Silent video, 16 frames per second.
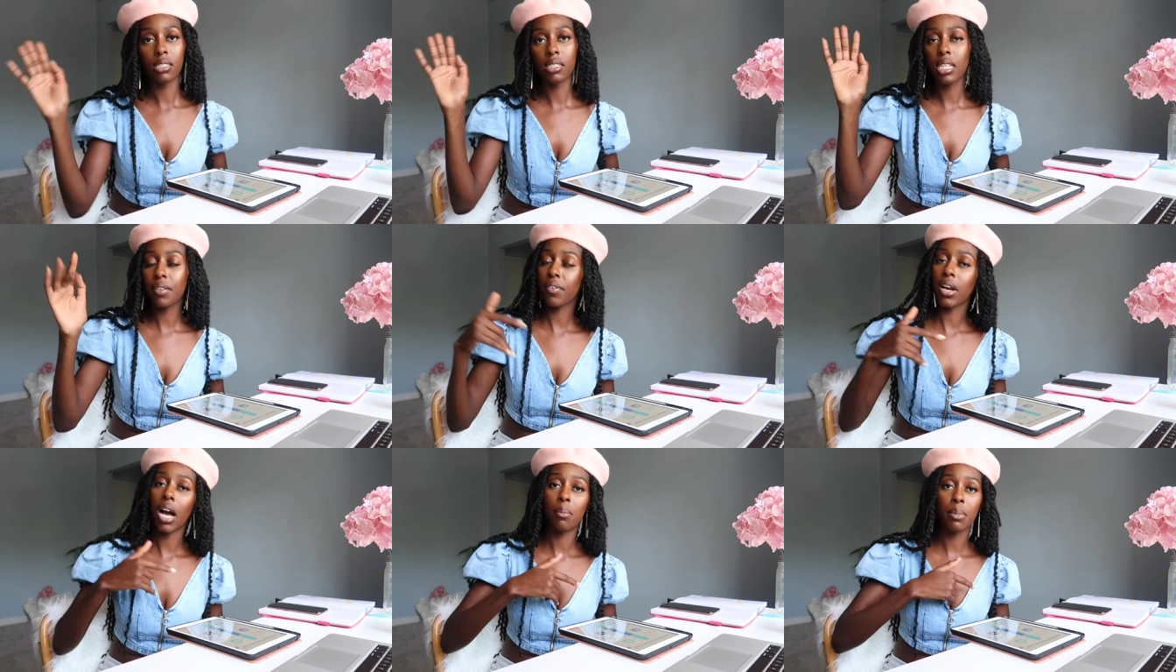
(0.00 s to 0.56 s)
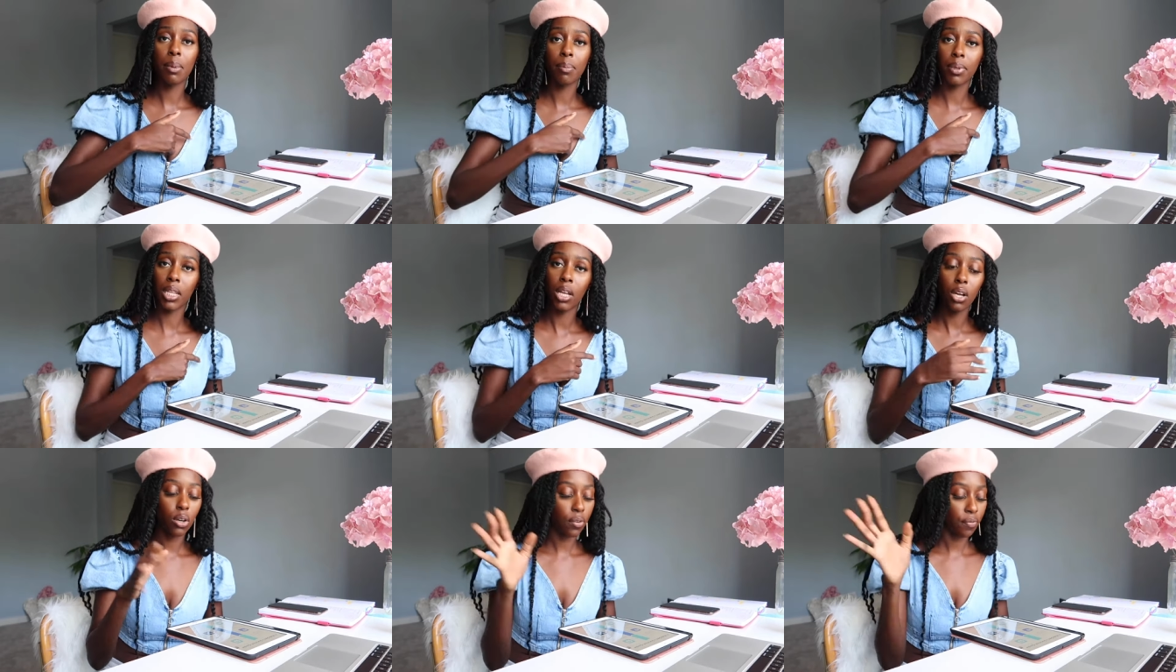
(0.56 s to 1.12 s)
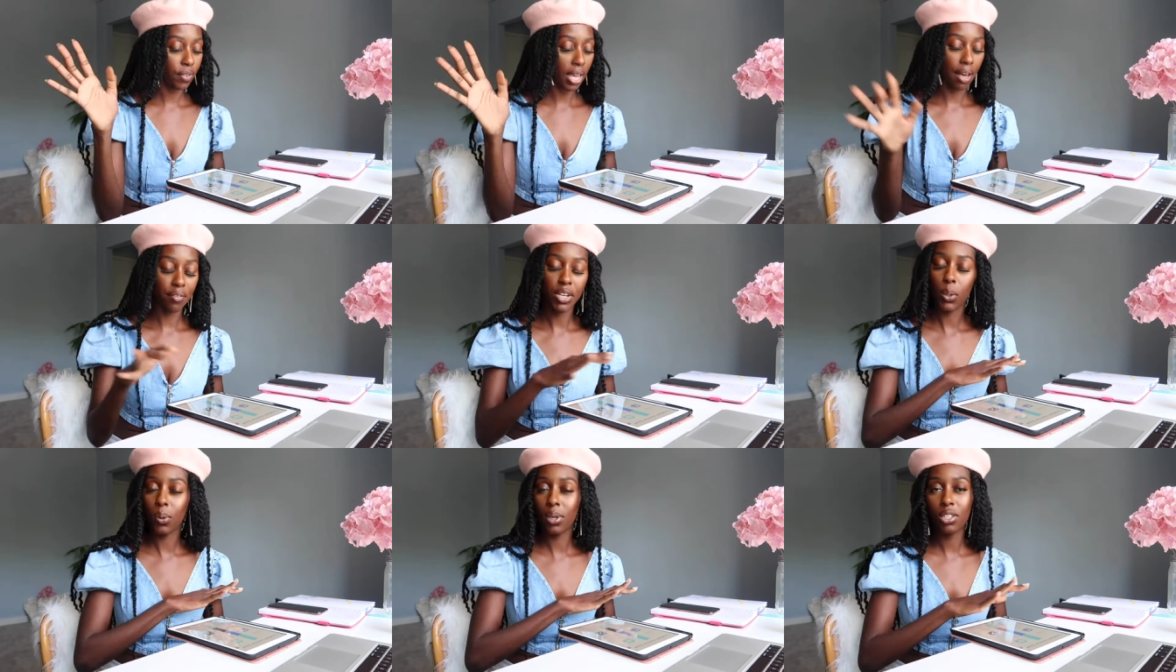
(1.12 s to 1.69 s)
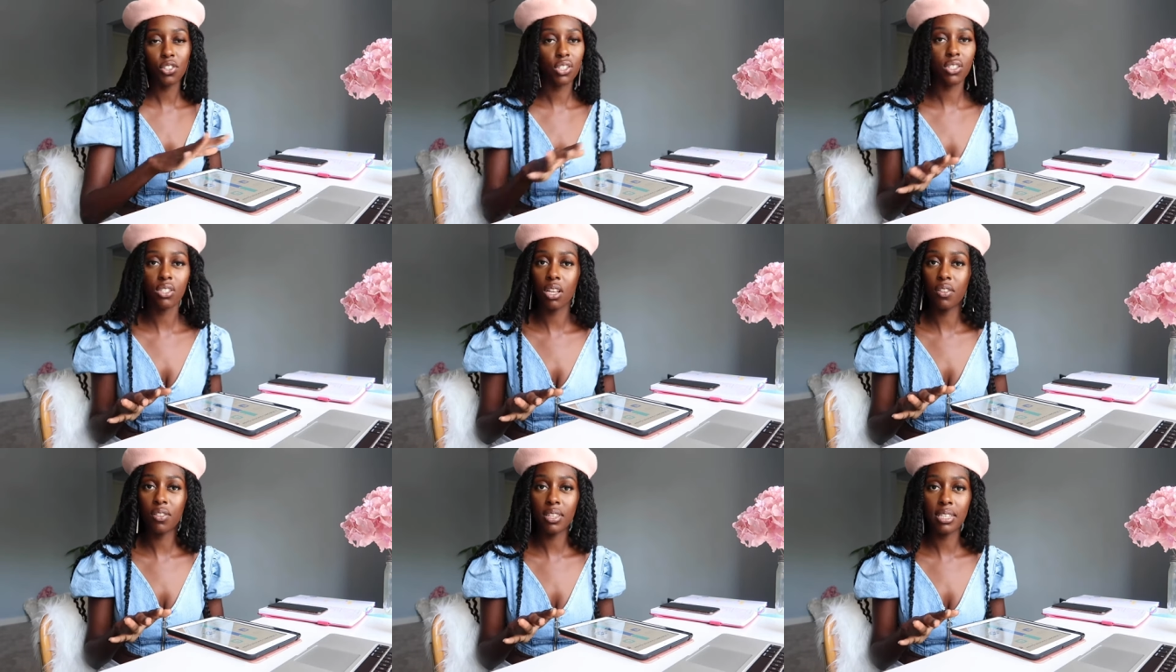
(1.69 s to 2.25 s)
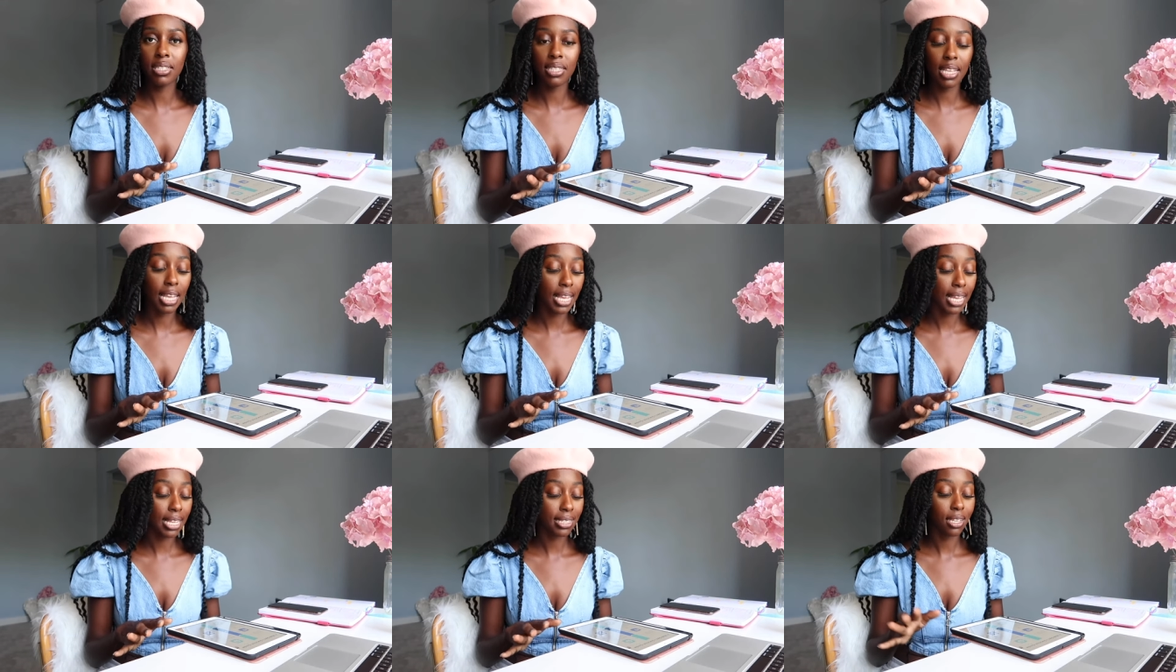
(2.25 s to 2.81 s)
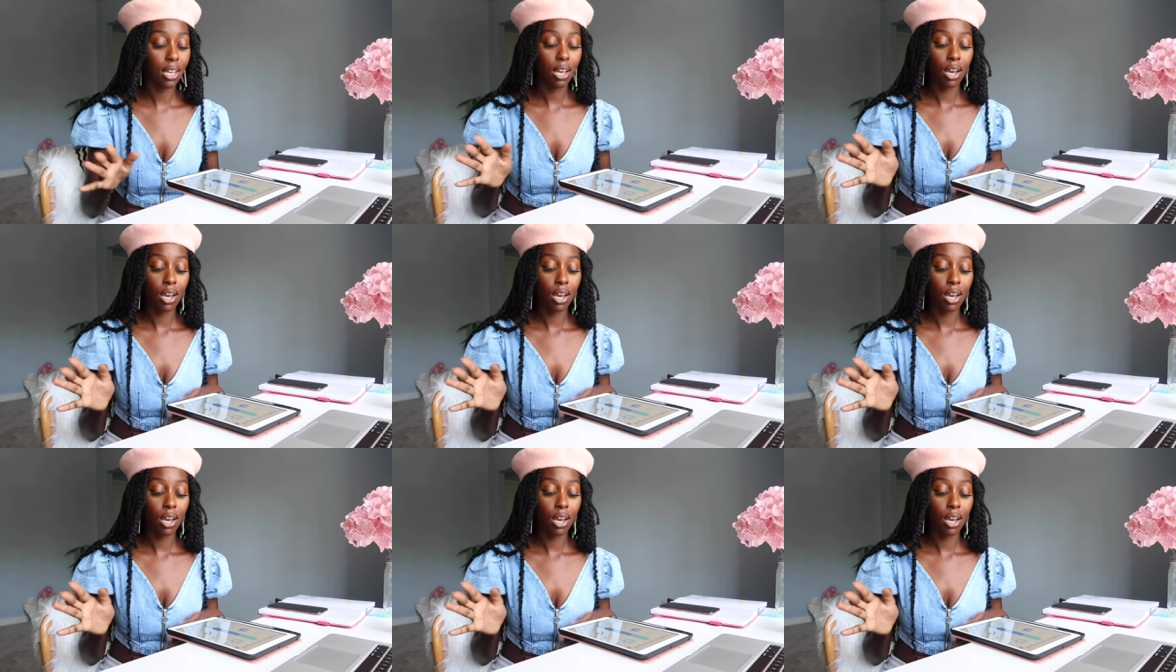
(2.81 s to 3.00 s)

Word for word: Leave a comment below if you have any questions on these things,